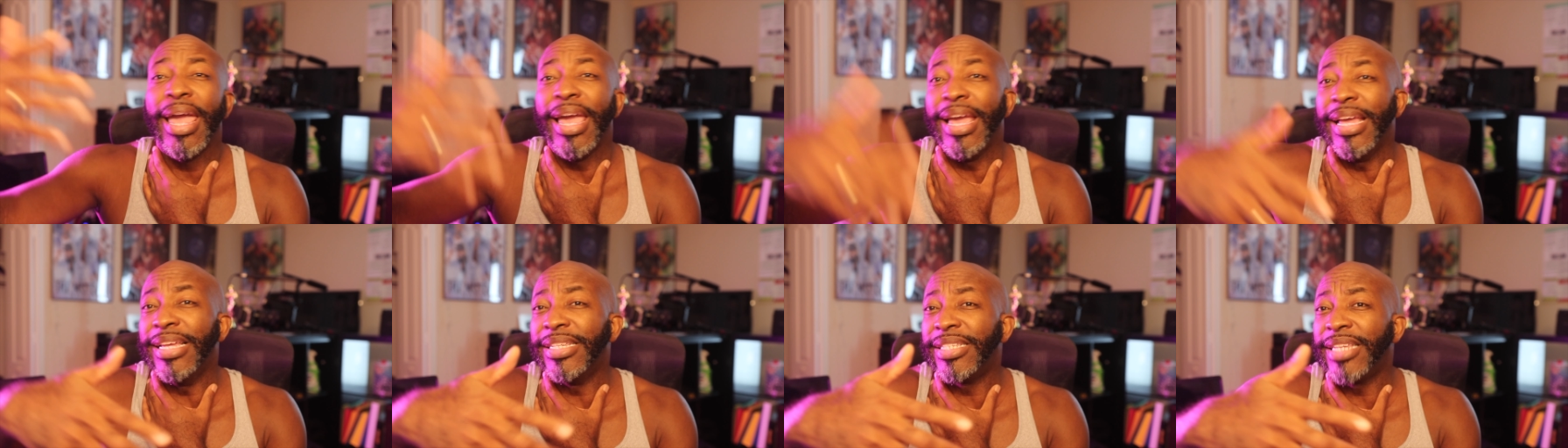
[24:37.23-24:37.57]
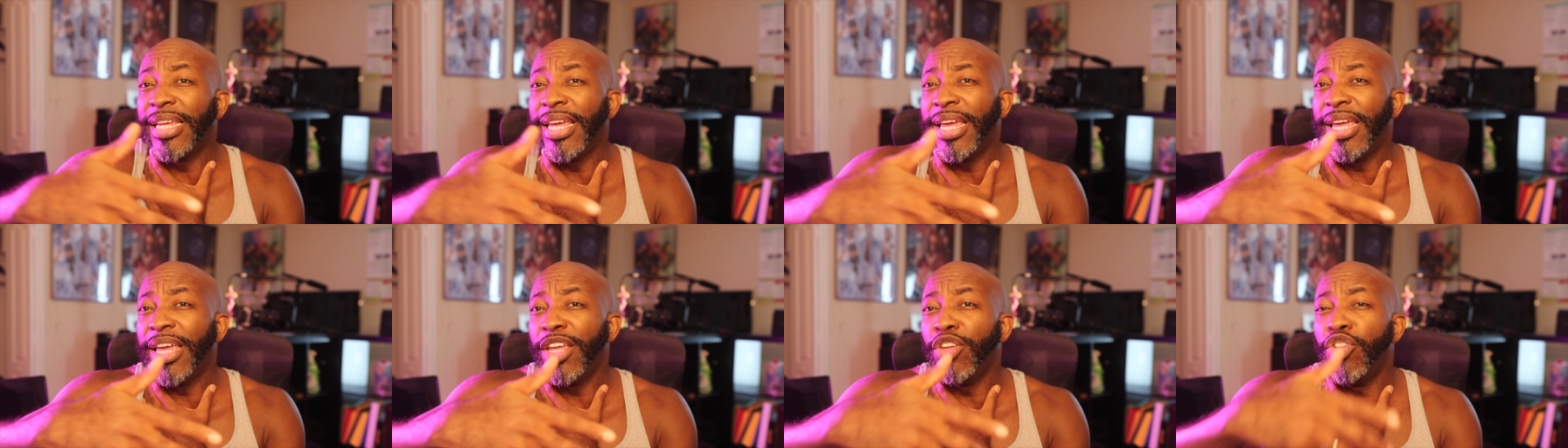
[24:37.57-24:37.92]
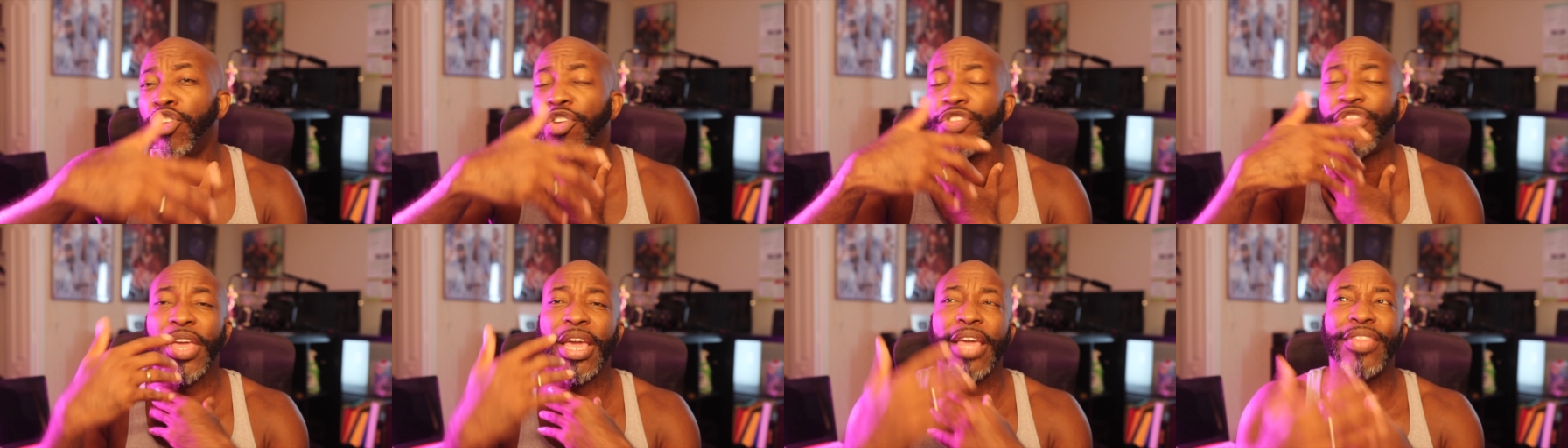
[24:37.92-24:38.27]
Izzy,
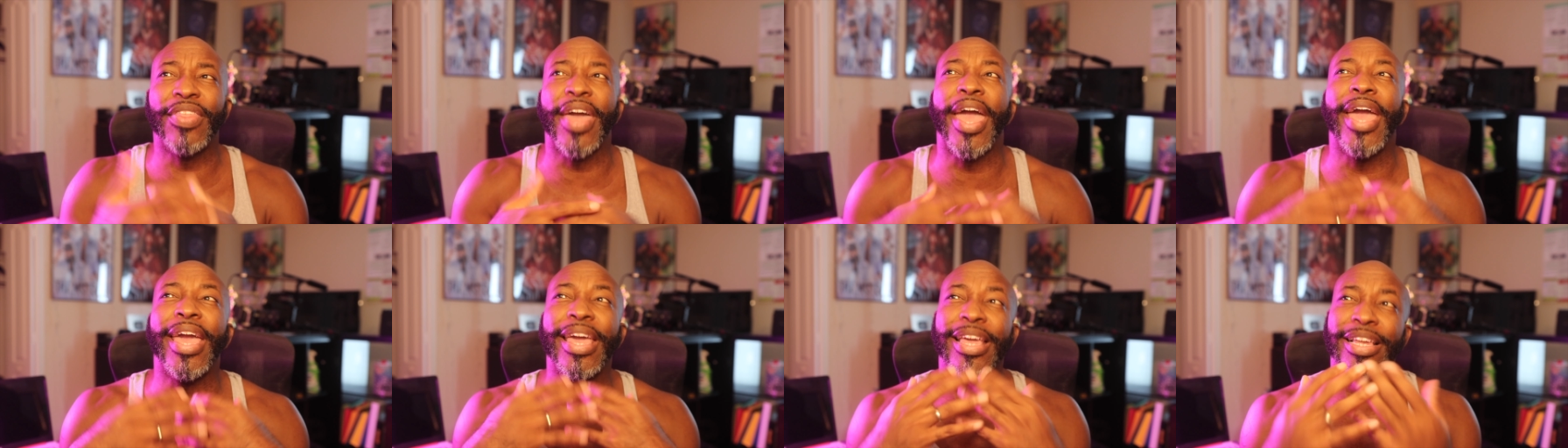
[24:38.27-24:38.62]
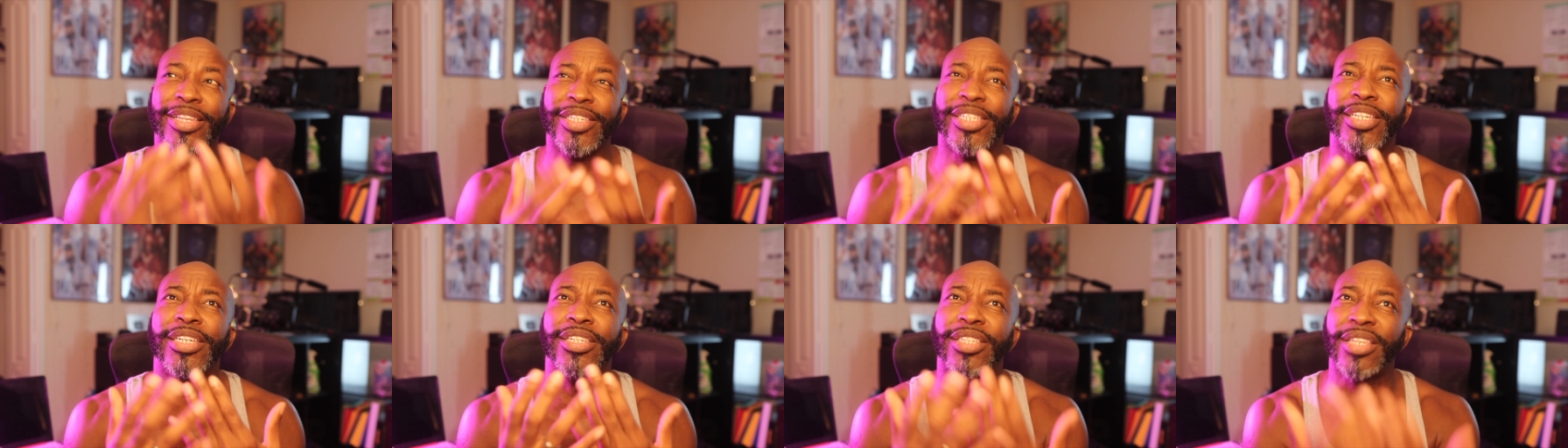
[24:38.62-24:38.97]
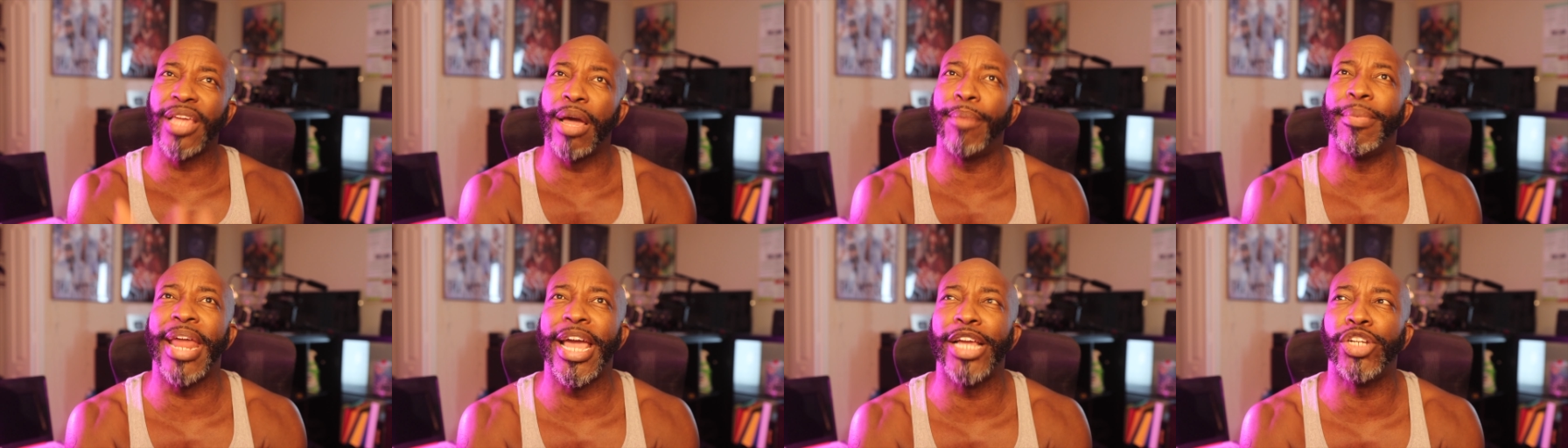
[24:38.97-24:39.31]
you're thinking that Izzy is
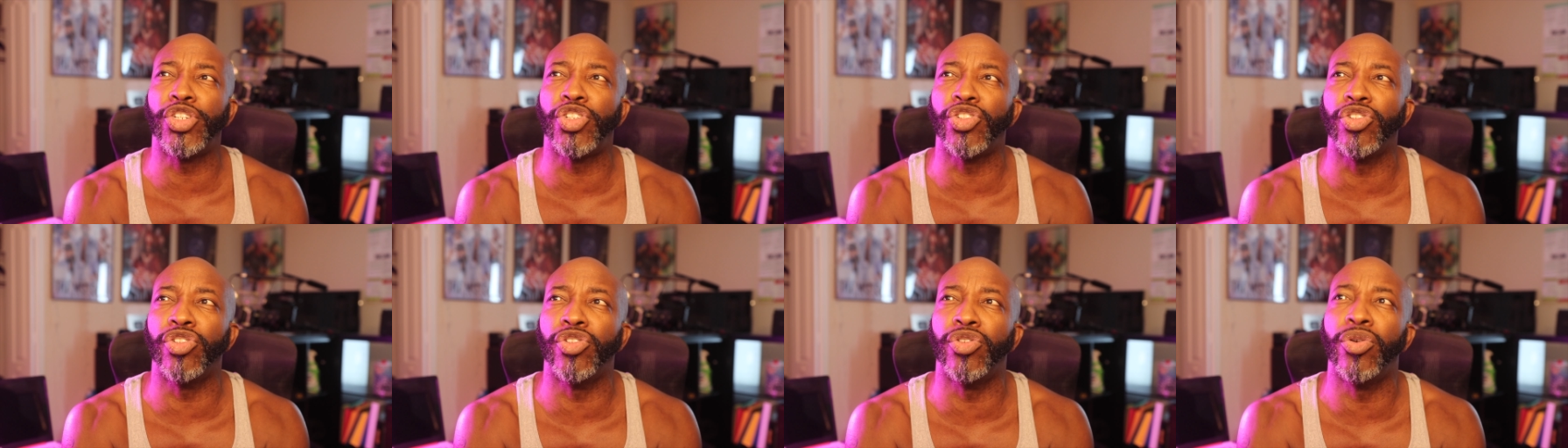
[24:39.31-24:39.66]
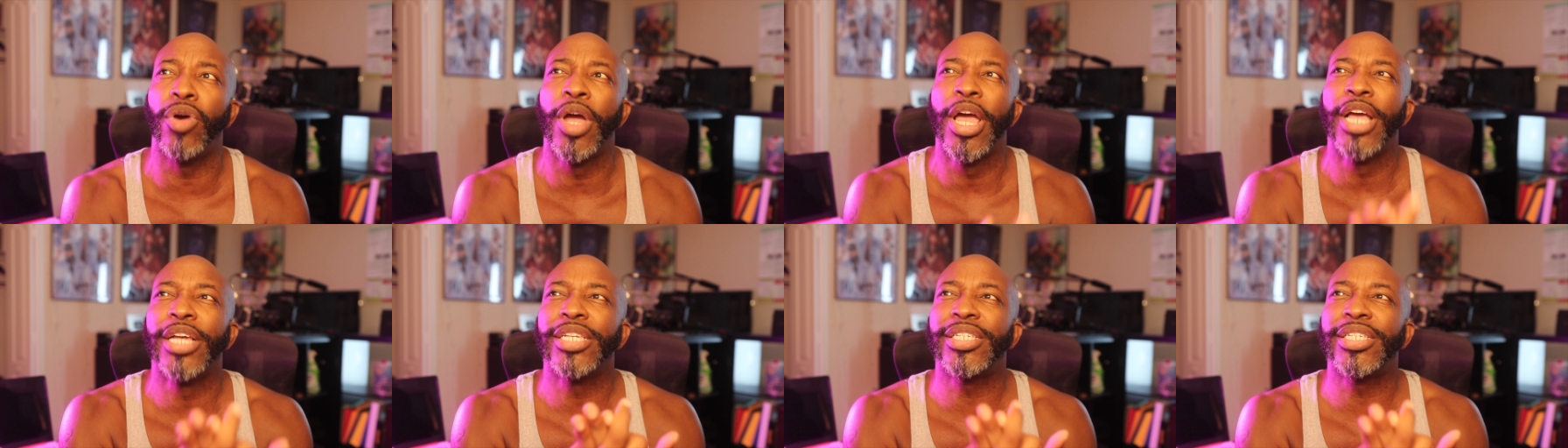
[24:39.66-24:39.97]
coming at you